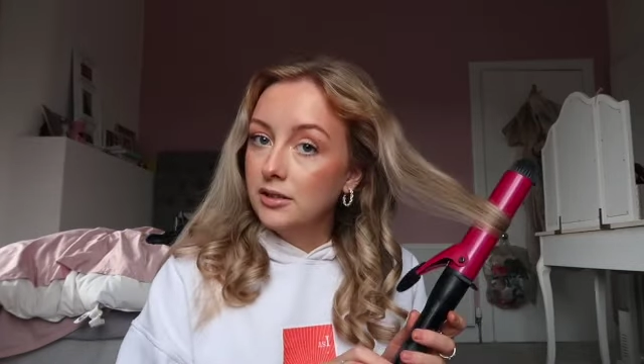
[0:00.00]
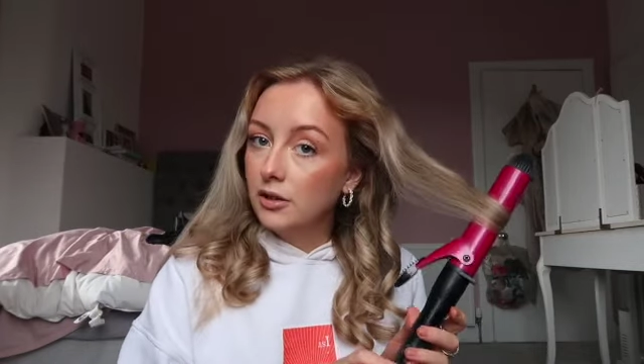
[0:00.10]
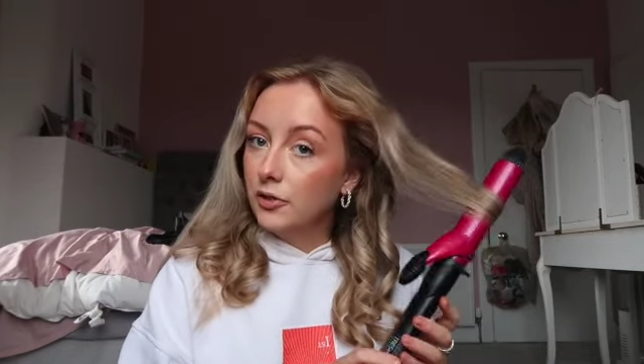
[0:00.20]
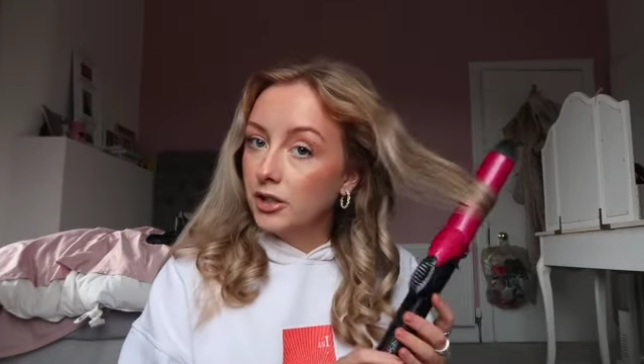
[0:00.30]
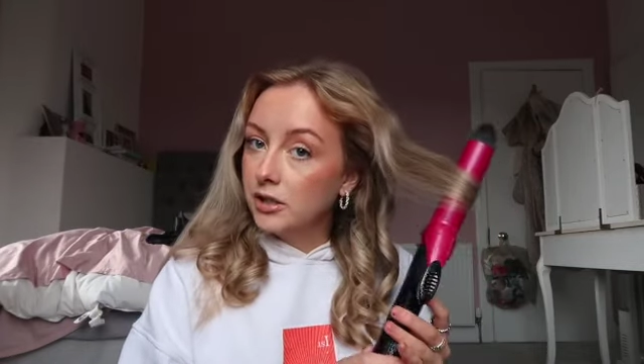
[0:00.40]
It's
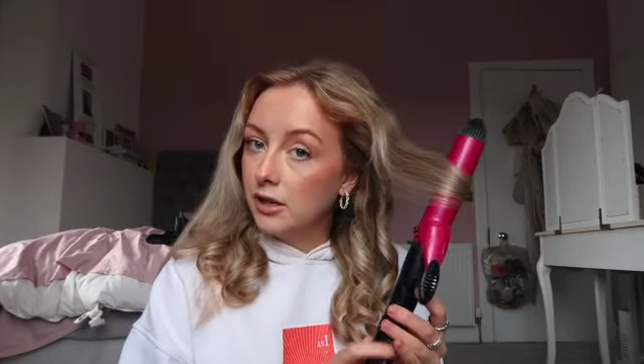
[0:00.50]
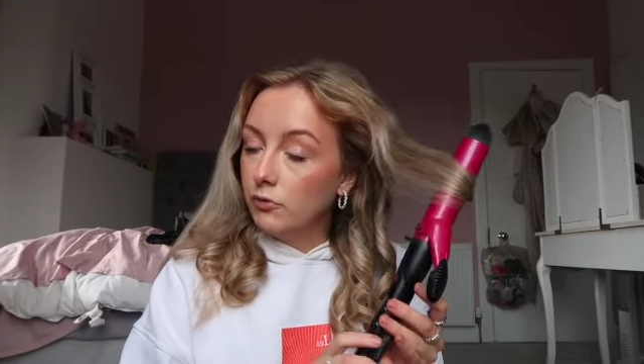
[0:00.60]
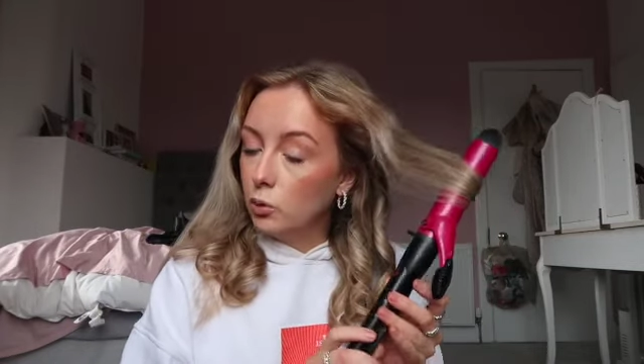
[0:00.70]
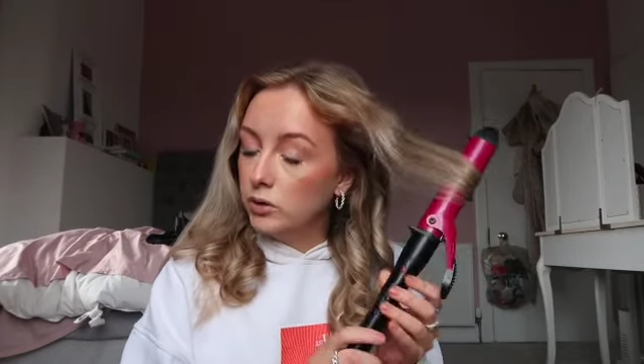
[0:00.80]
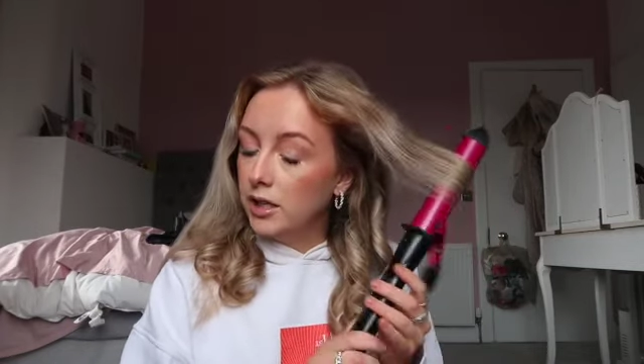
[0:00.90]
our first time
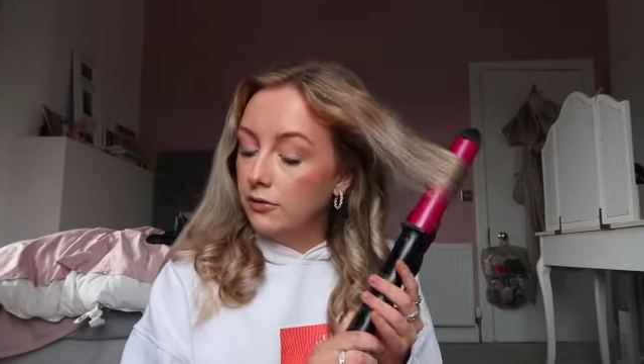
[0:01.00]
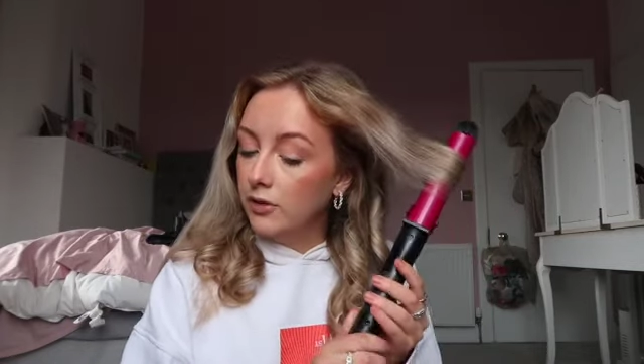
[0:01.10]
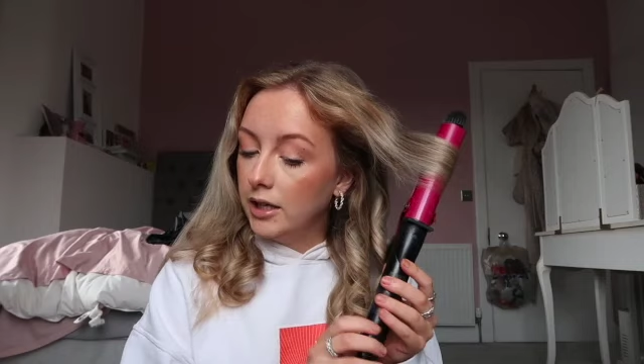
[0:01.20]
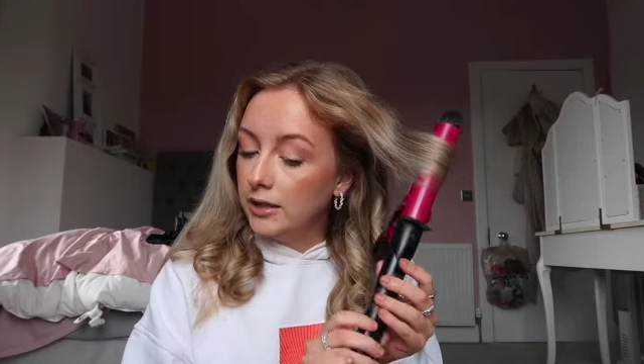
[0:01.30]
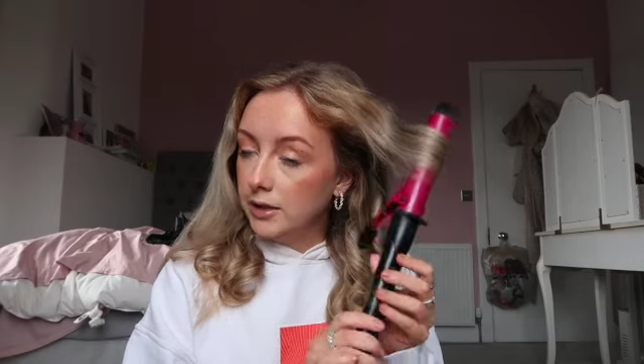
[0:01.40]
voting,
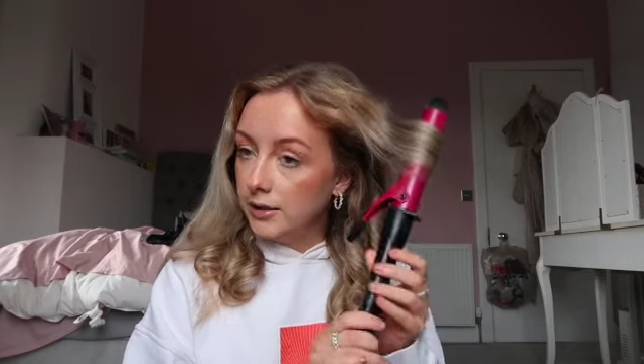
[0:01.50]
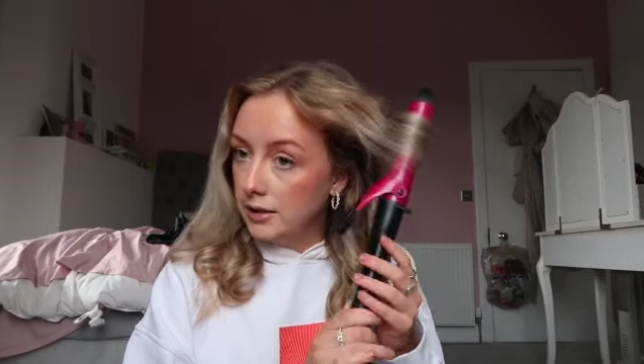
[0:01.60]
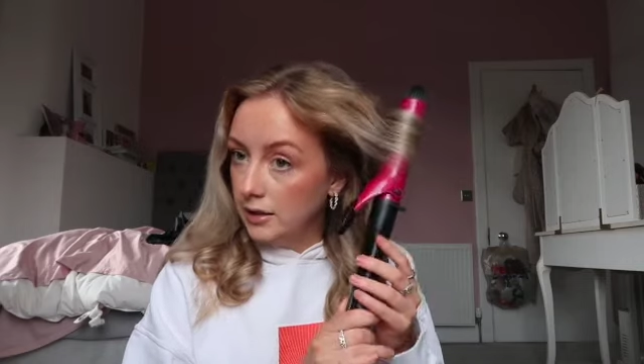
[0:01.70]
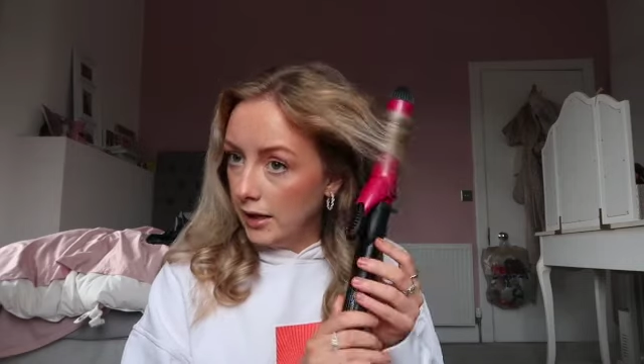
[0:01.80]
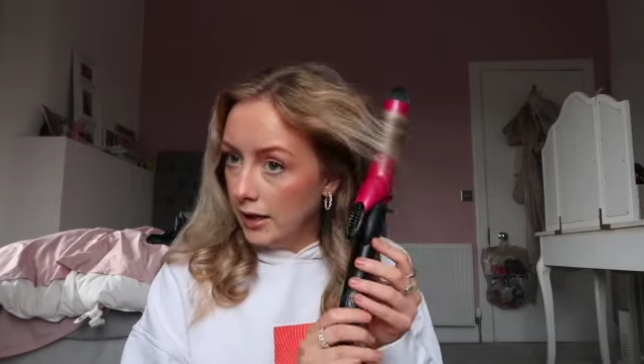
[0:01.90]
very
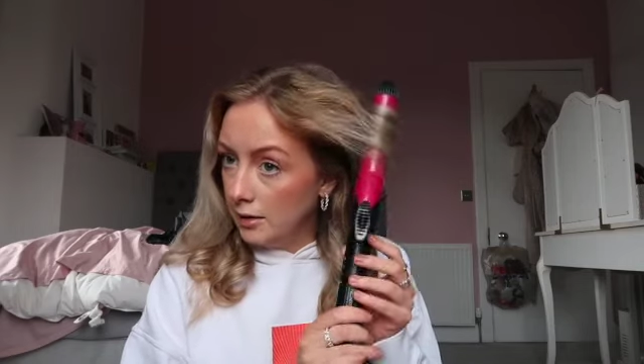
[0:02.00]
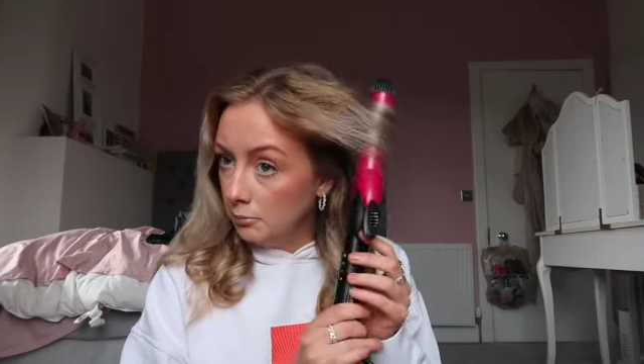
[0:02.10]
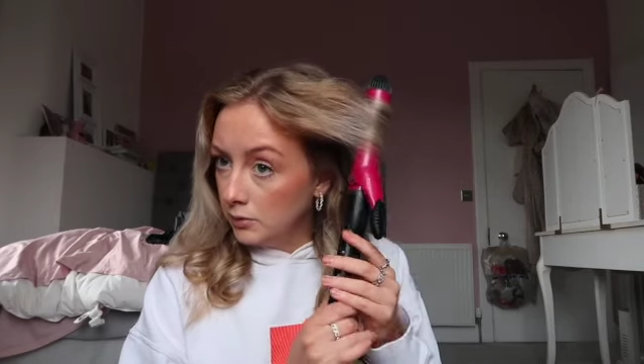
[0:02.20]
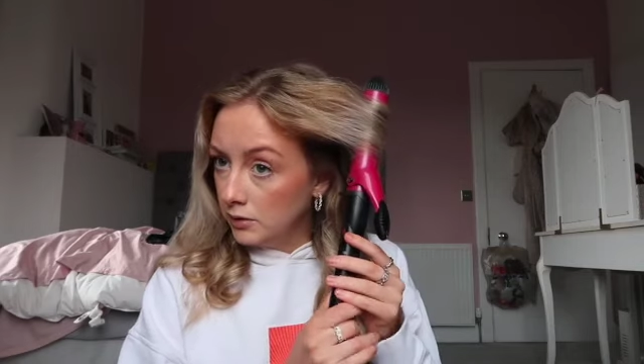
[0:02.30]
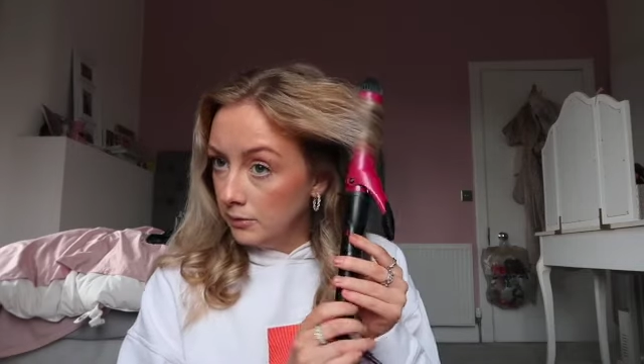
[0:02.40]
exciting
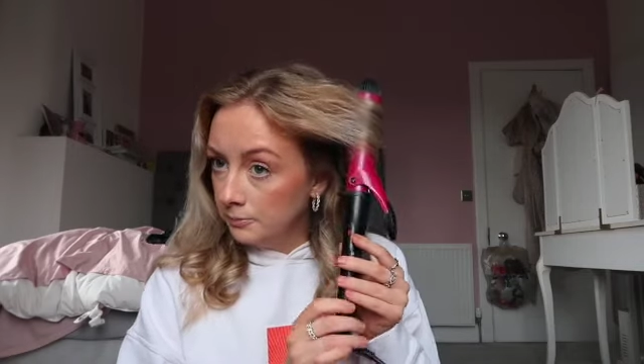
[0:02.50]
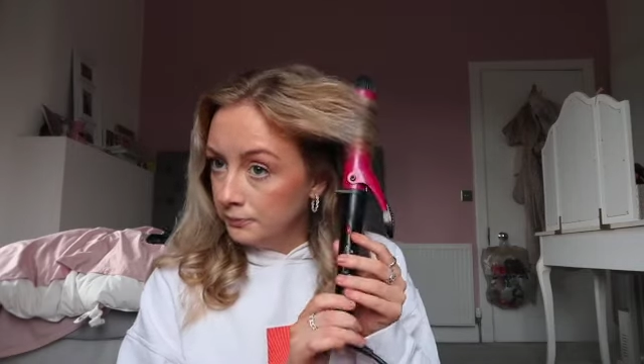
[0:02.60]
times.